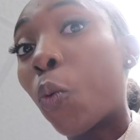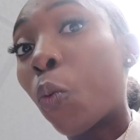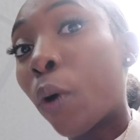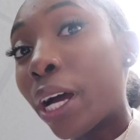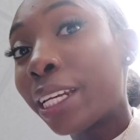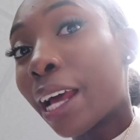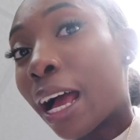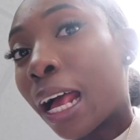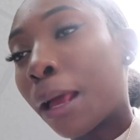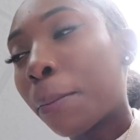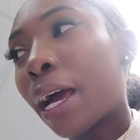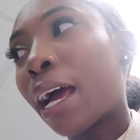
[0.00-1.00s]
One
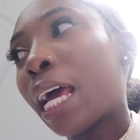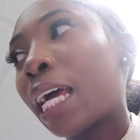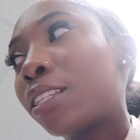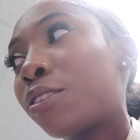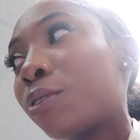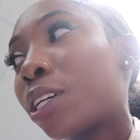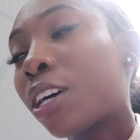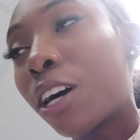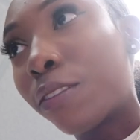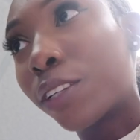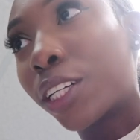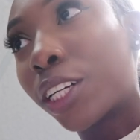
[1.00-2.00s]
time I had to
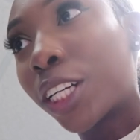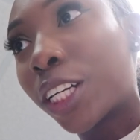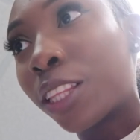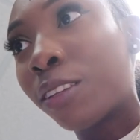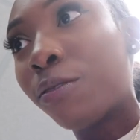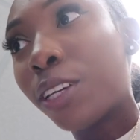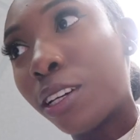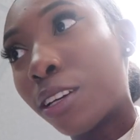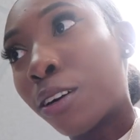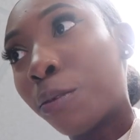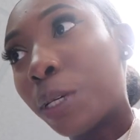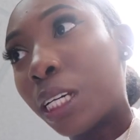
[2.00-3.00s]
recover the
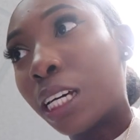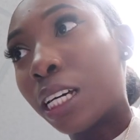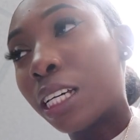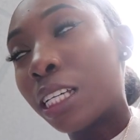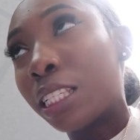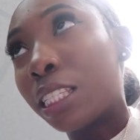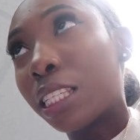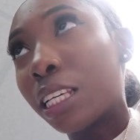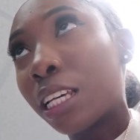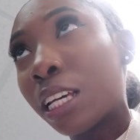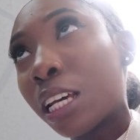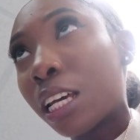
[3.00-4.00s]
video because
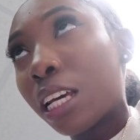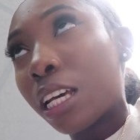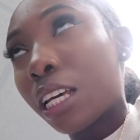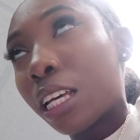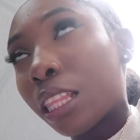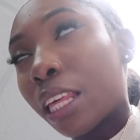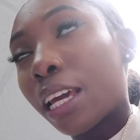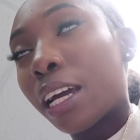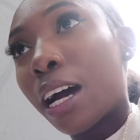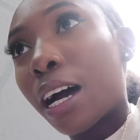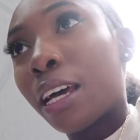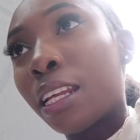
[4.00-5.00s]
thank
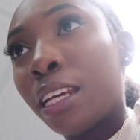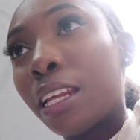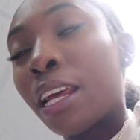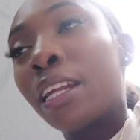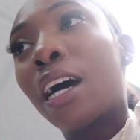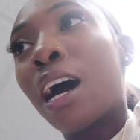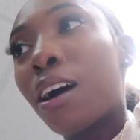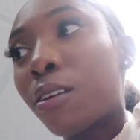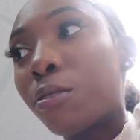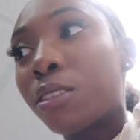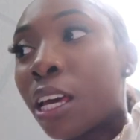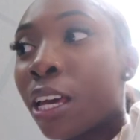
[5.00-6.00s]
God it had
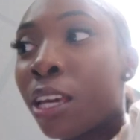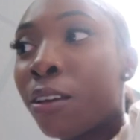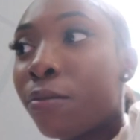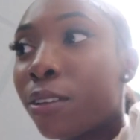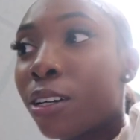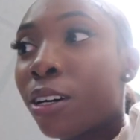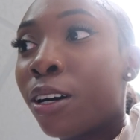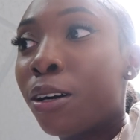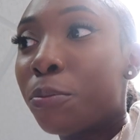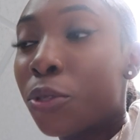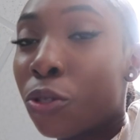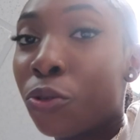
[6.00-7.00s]
auto saved
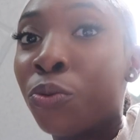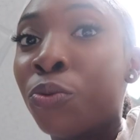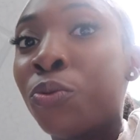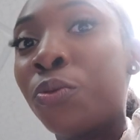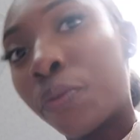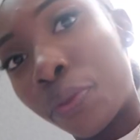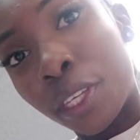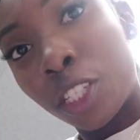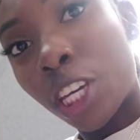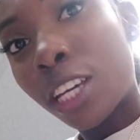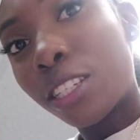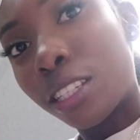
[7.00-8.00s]
up to the
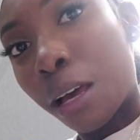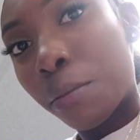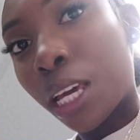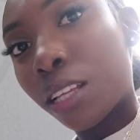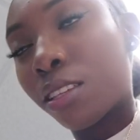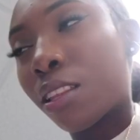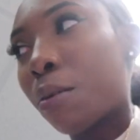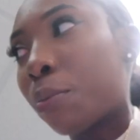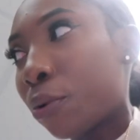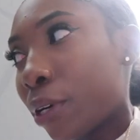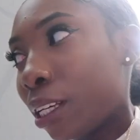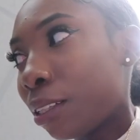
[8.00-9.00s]
changes I made to that
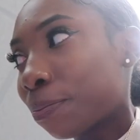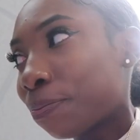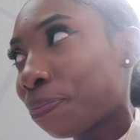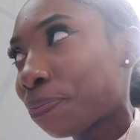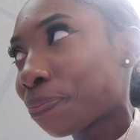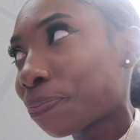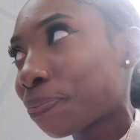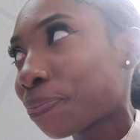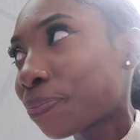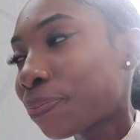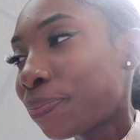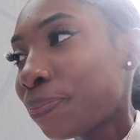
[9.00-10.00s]
point
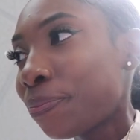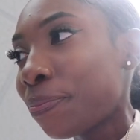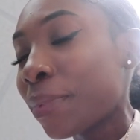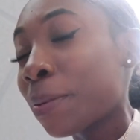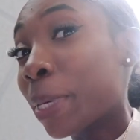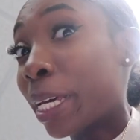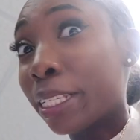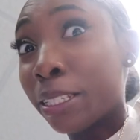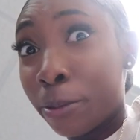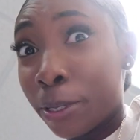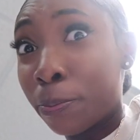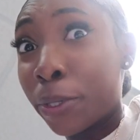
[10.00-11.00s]
because
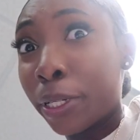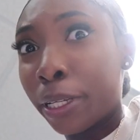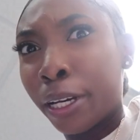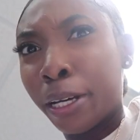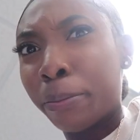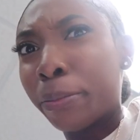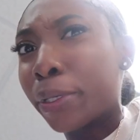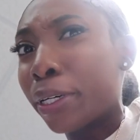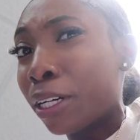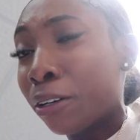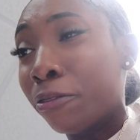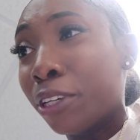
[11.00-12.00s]
it was pulling up
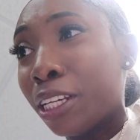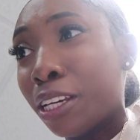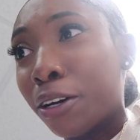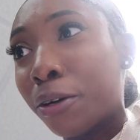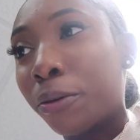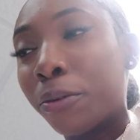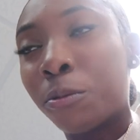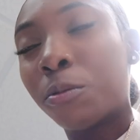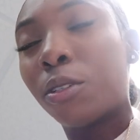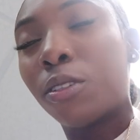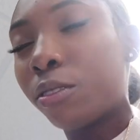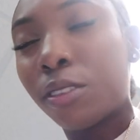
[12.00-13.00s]
a video,
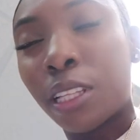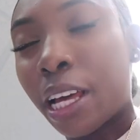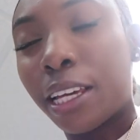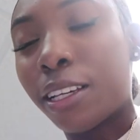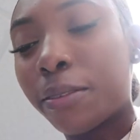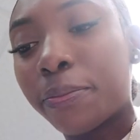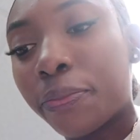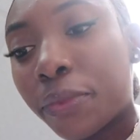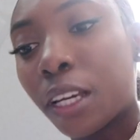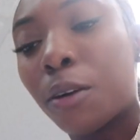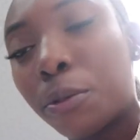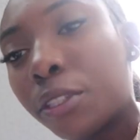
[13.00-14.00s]
well, like
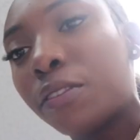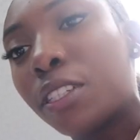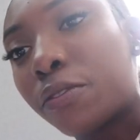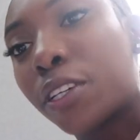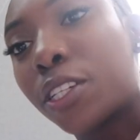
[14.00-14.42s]
a previous